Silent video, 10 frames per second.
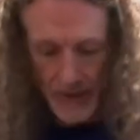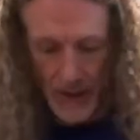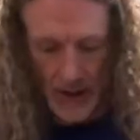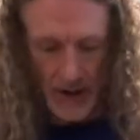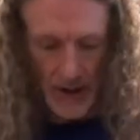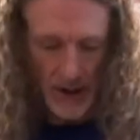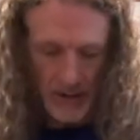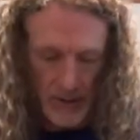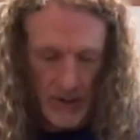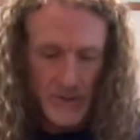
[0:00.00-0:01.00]

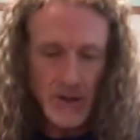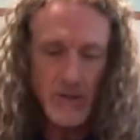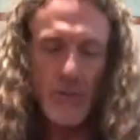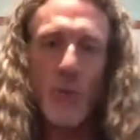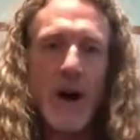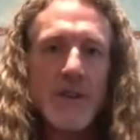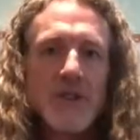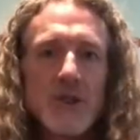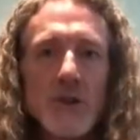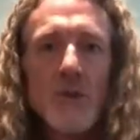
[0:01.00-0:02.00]
wider than
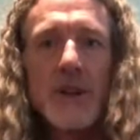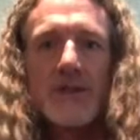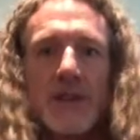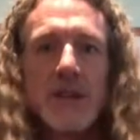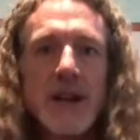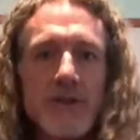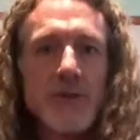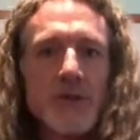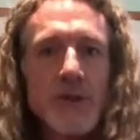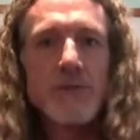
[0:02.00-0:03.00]
shoulder width, so you're going to have
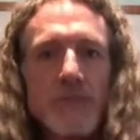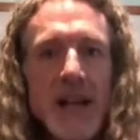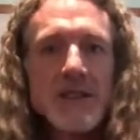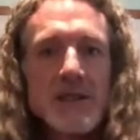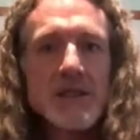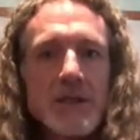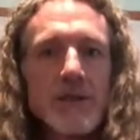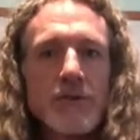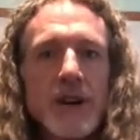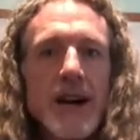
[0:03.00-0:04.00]
your base center
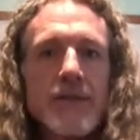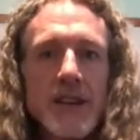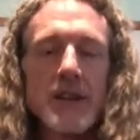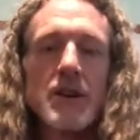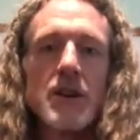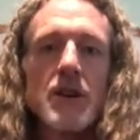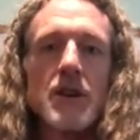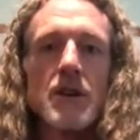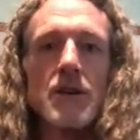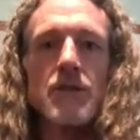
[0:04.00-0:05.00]
of gravity
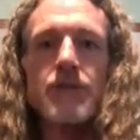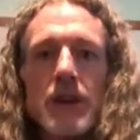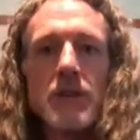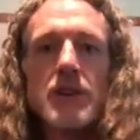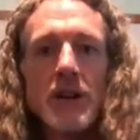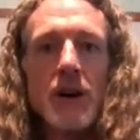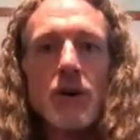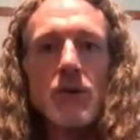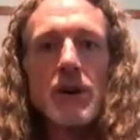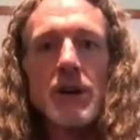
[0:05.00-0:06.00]
fairly
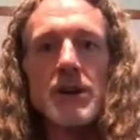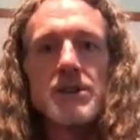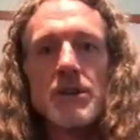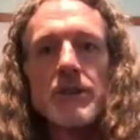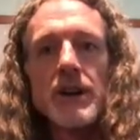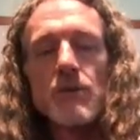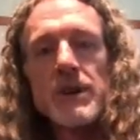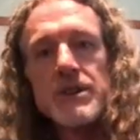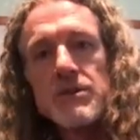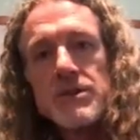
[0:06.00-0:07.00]
low, so that
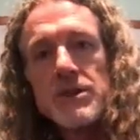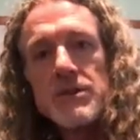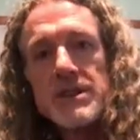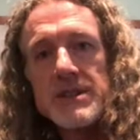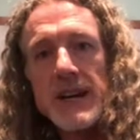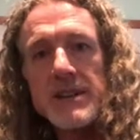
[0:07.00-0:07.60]
when you do decide to